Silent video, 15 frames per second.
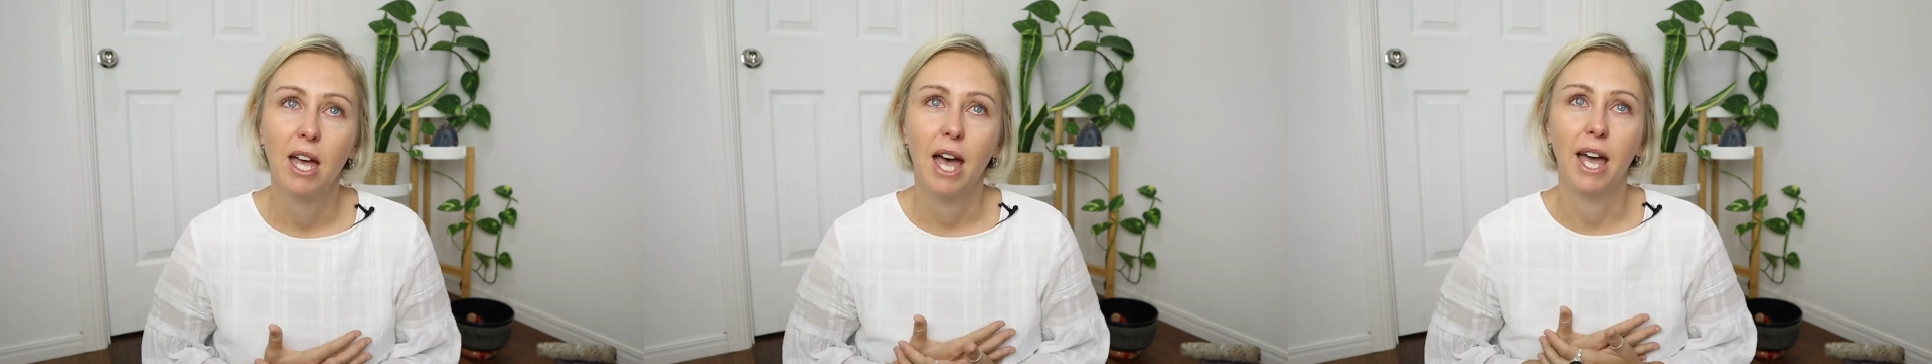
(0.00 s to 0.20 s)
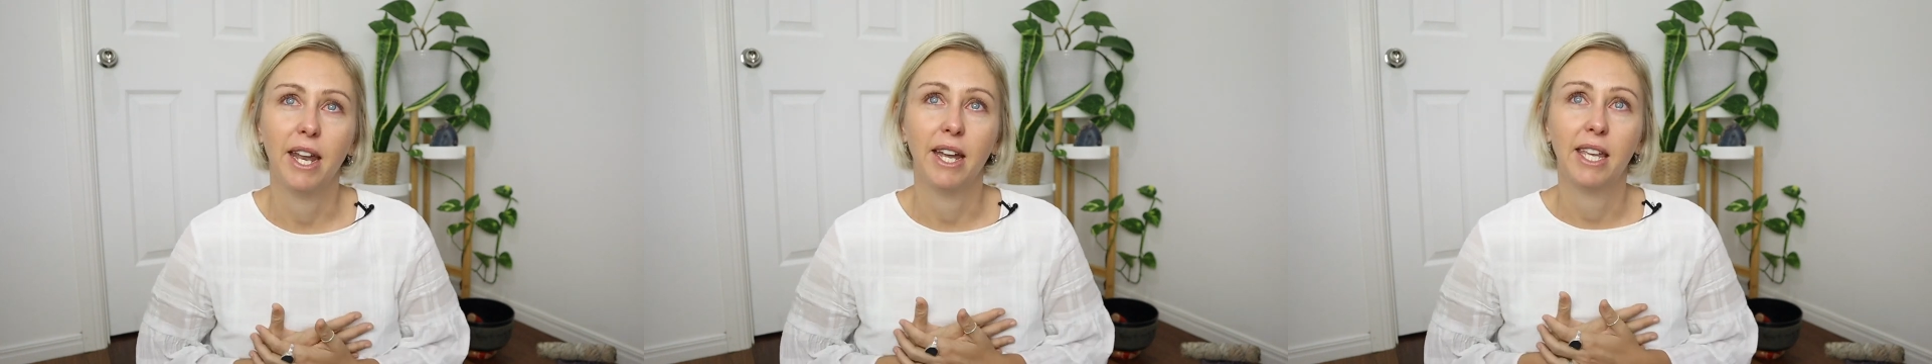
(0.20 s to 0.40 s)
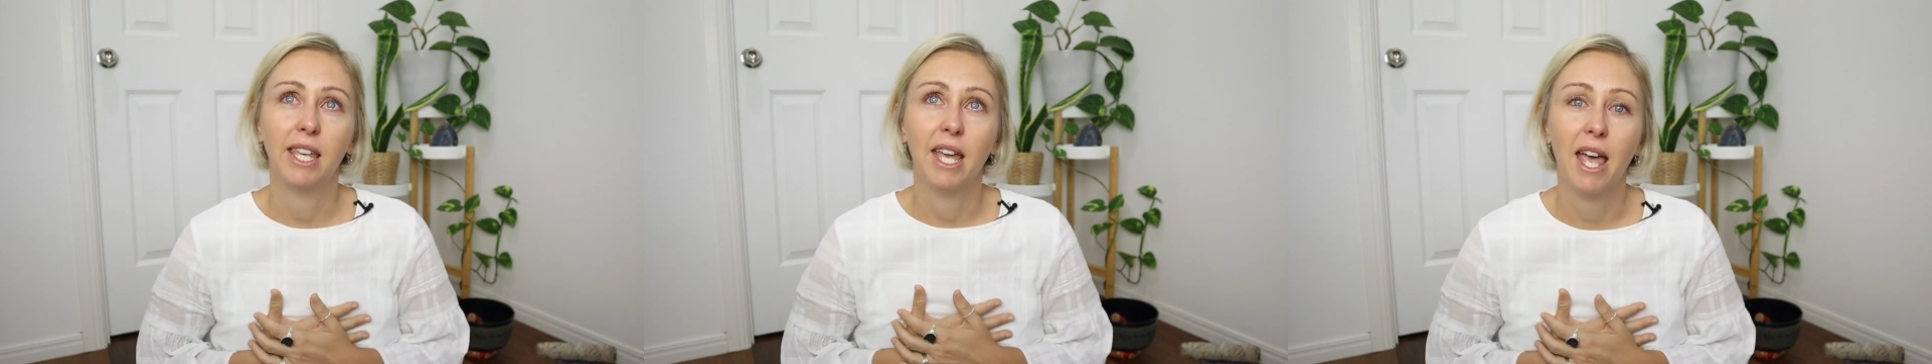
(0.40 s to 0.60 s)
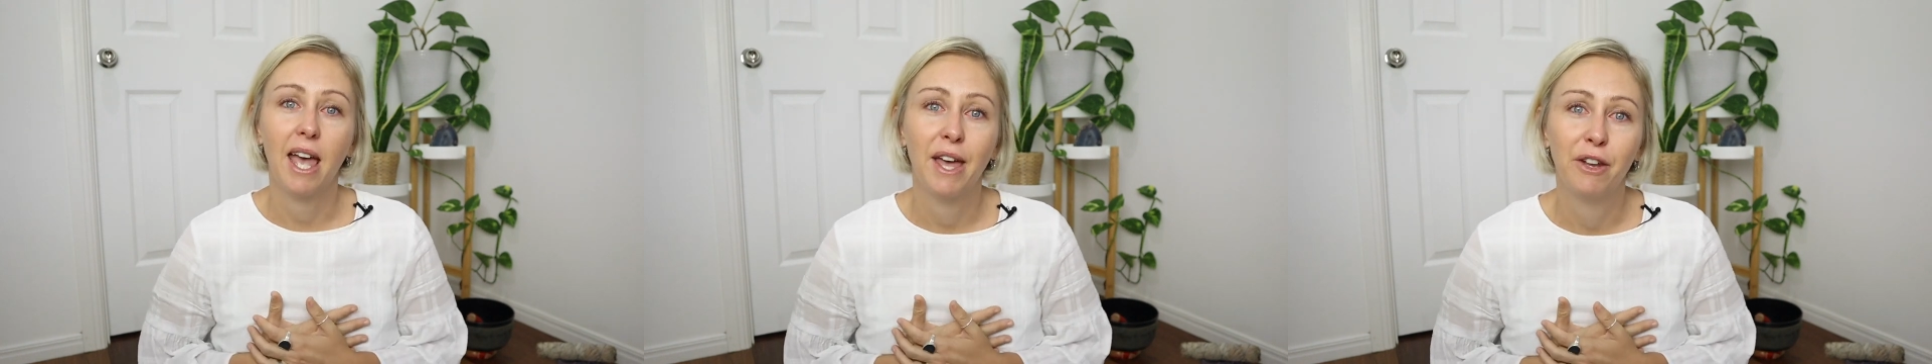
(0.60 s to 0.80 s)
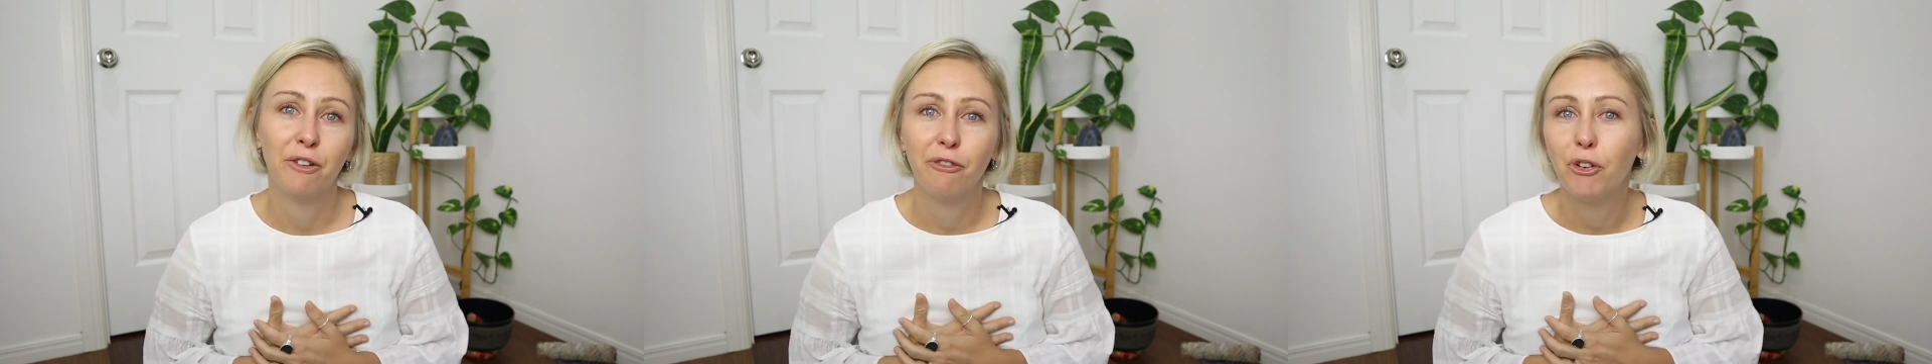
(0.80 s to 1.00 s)
And I
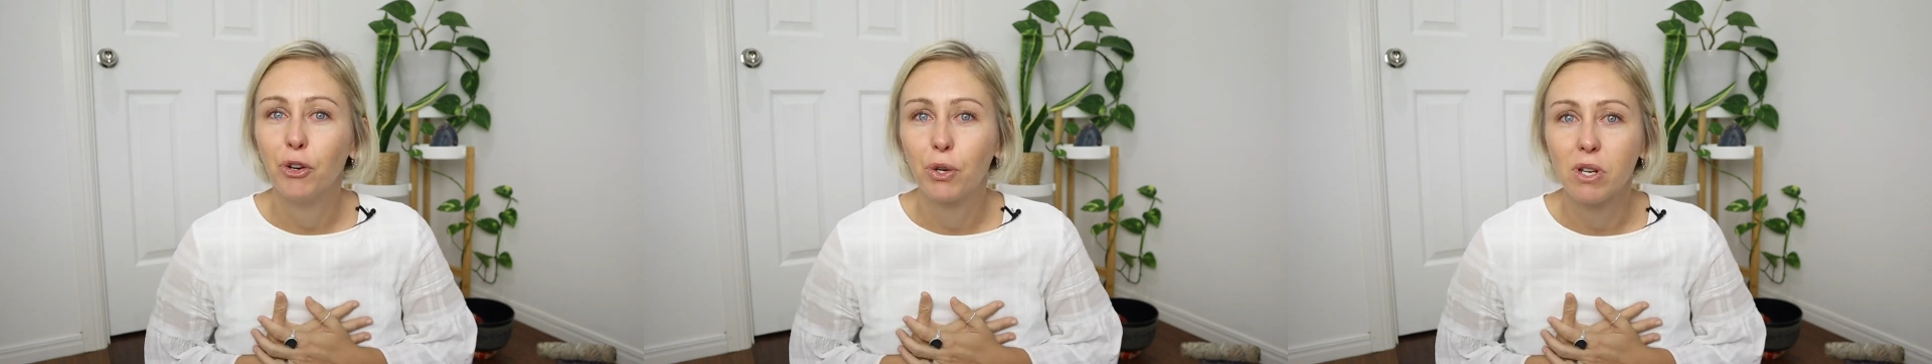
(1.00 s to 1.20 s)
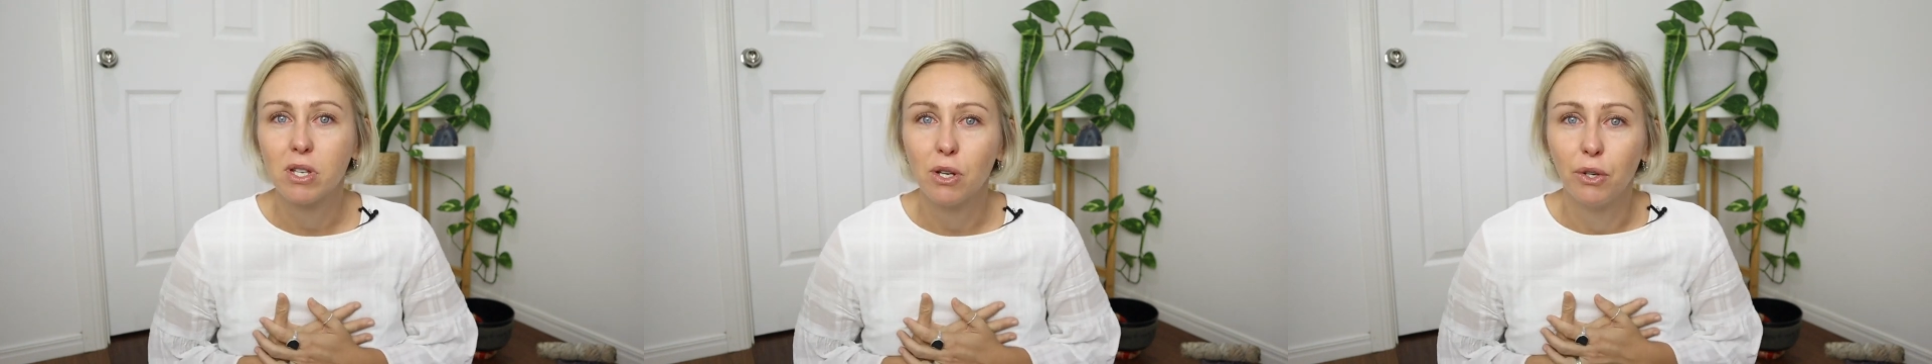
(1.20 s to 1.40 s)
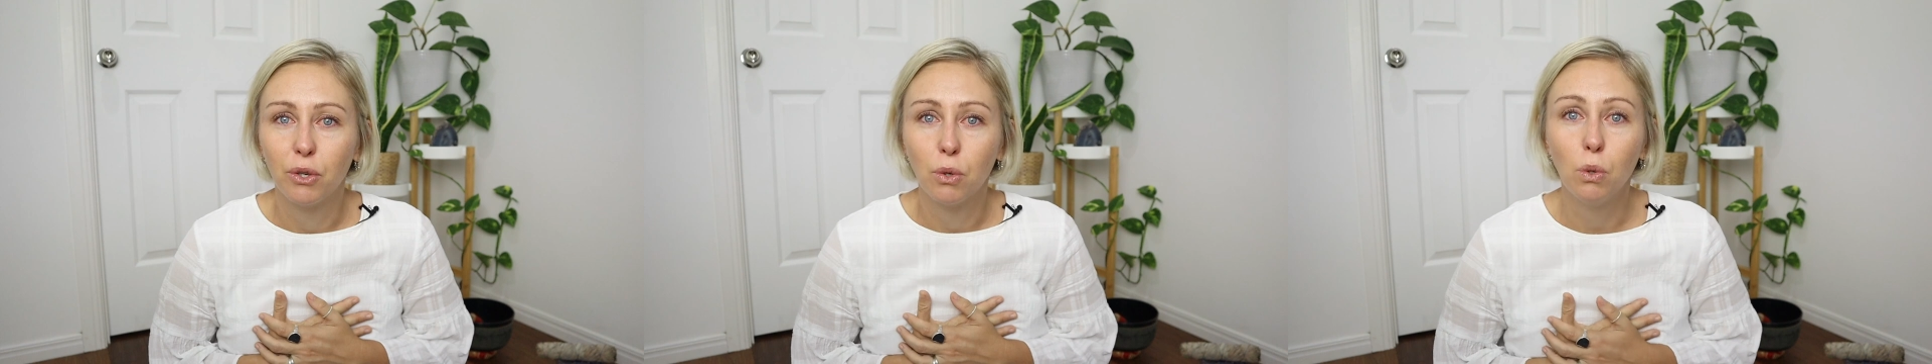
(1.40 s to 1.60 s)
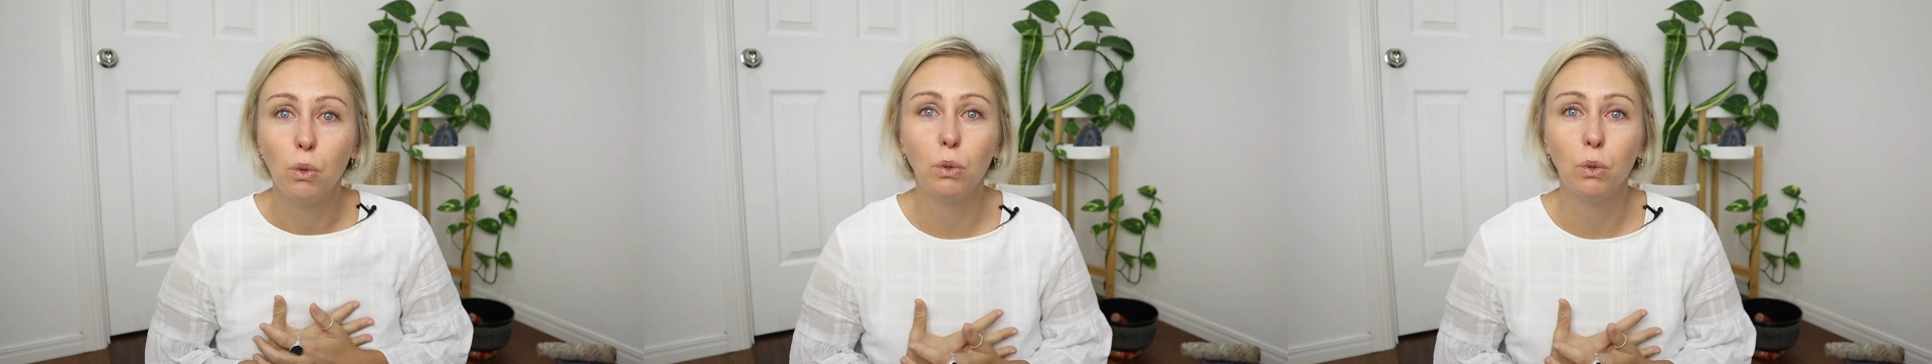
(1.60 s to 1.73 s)
can focus on